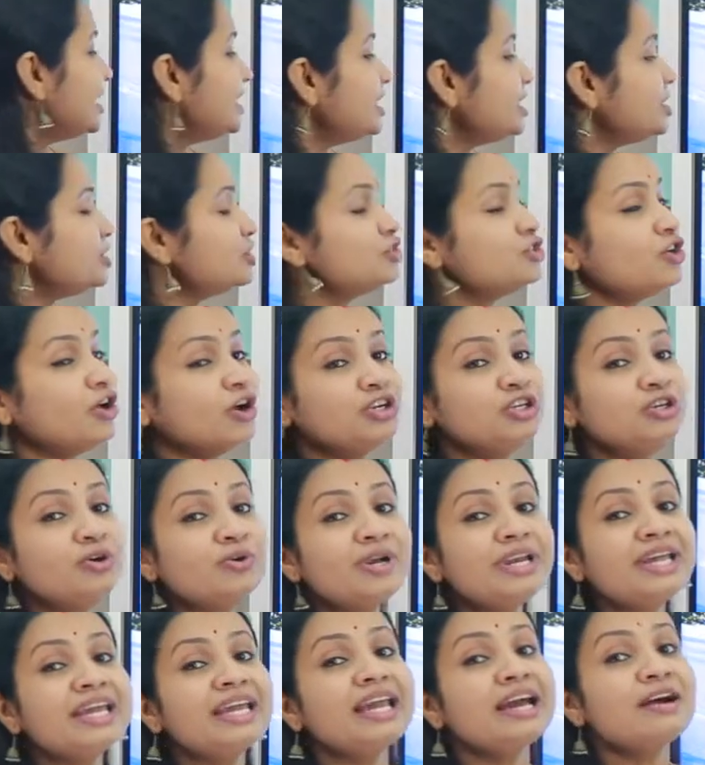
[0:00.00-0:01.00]
is not
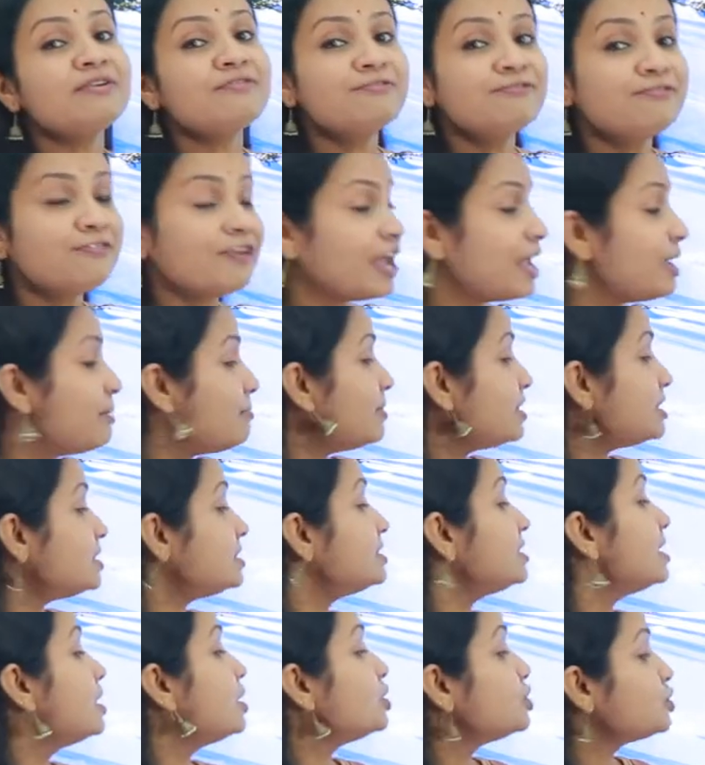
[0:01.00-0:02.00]
only a
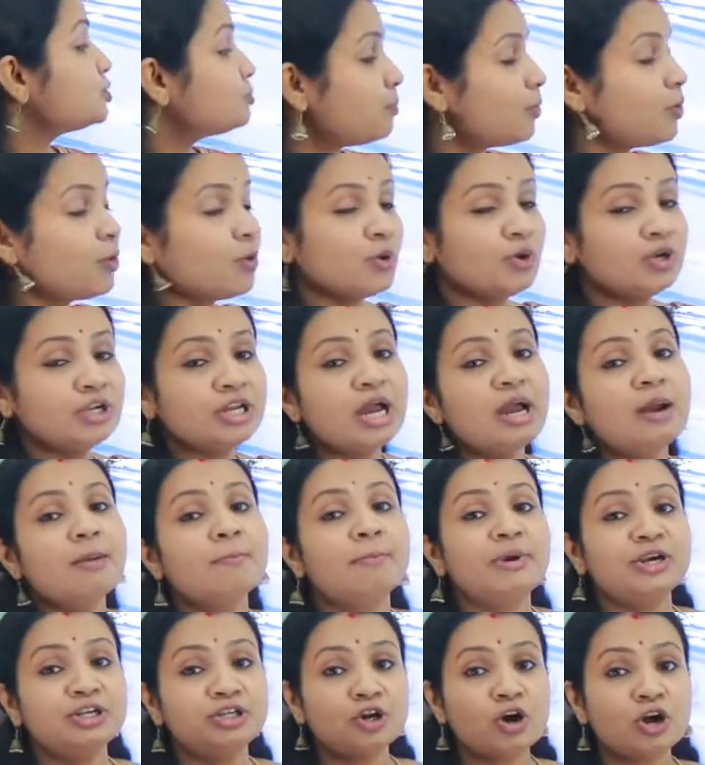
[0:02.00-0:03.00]
famous sport
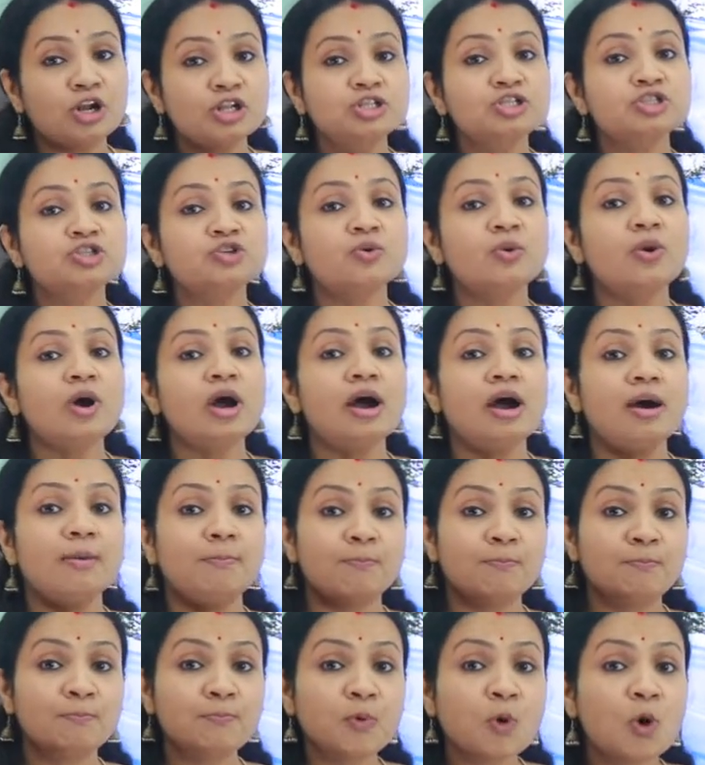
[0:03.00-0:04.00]
but also a
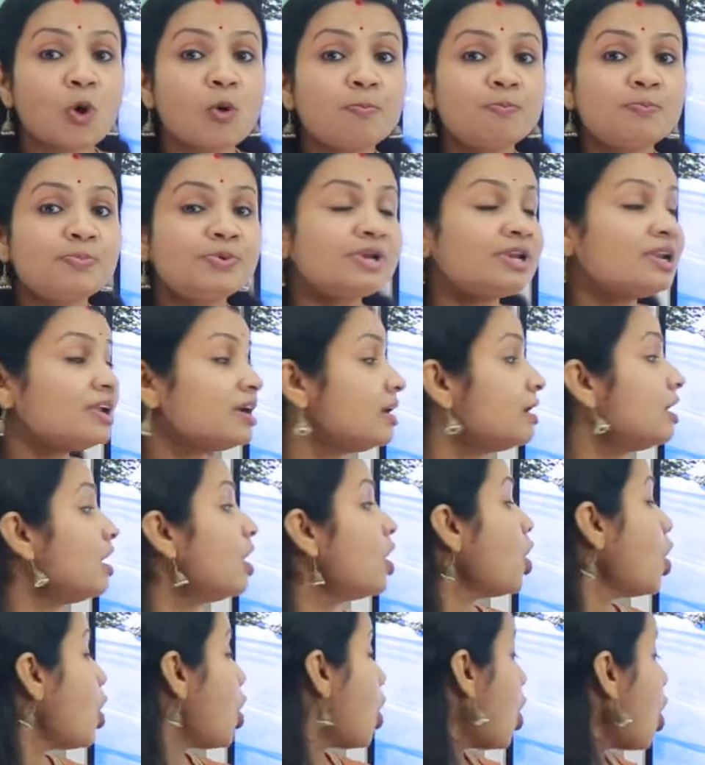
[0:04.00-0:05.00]
popular
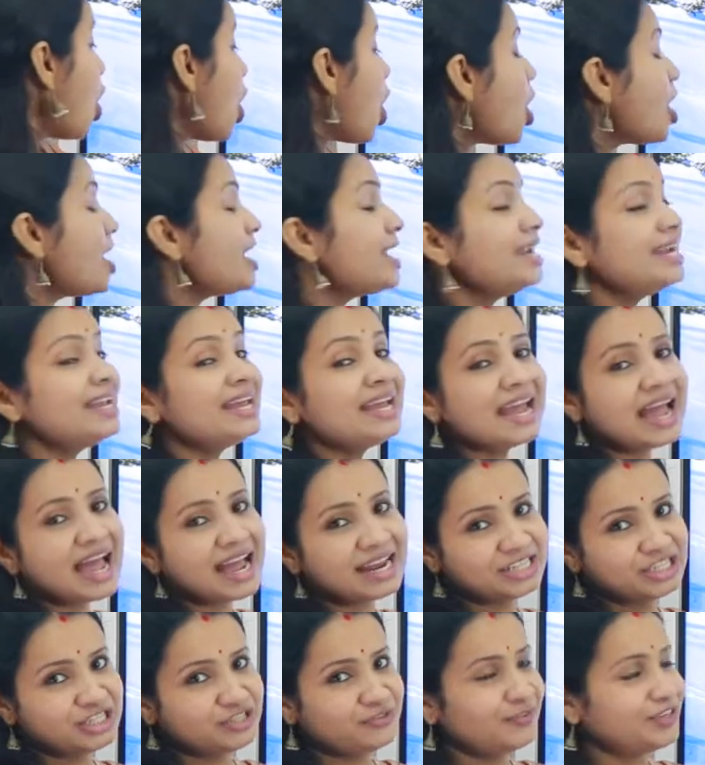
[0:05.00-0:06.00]
holiday
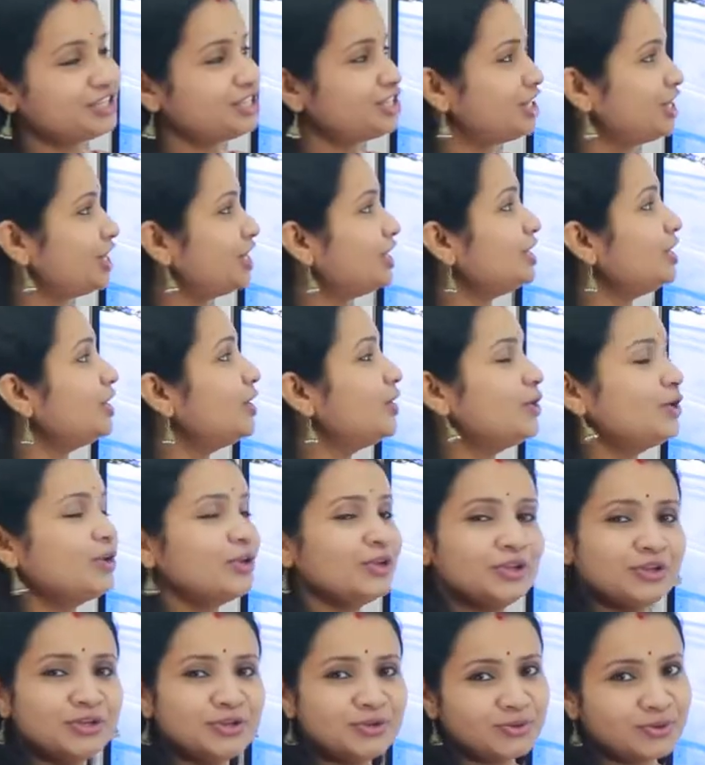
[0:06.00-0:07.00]
activity in
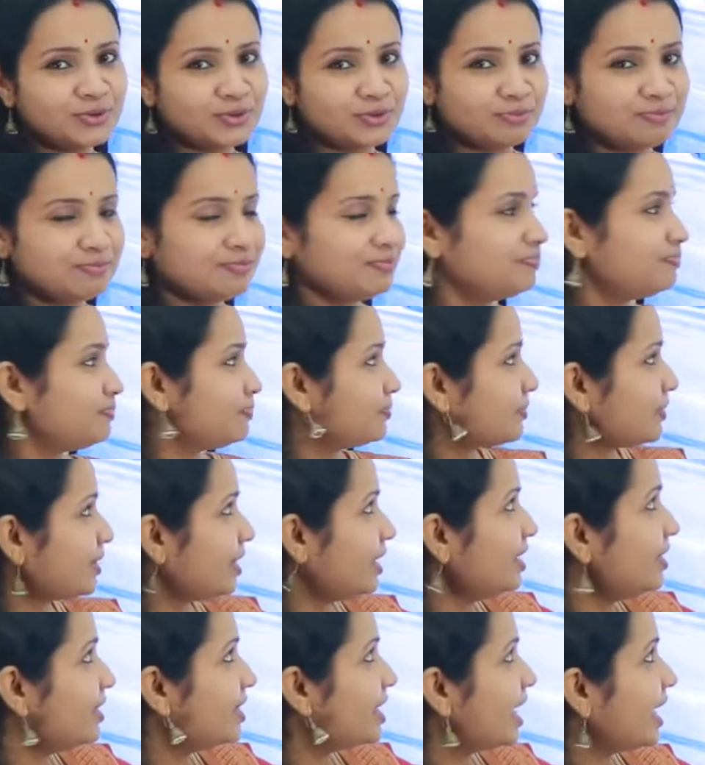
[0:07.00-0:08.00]
Europe.
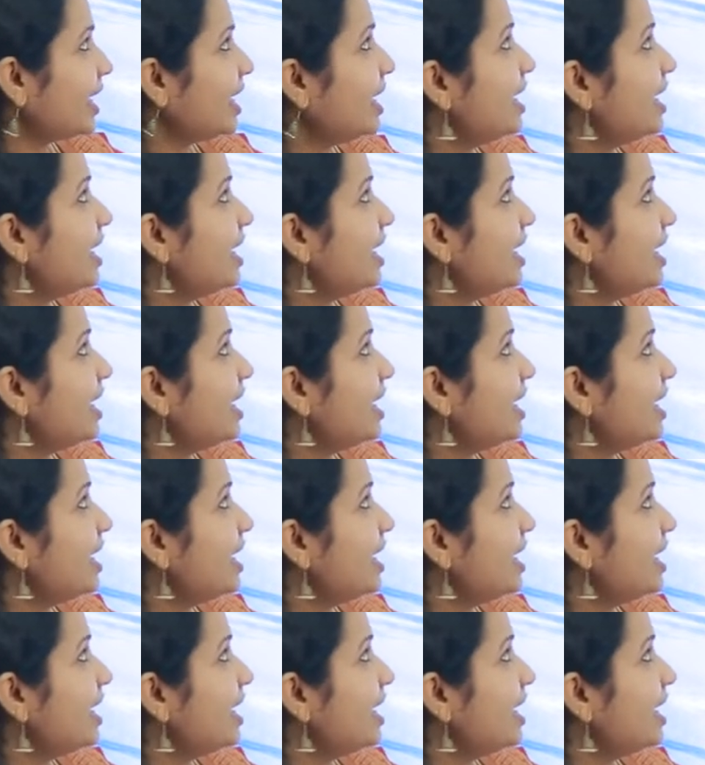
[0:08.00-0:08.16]
Okay,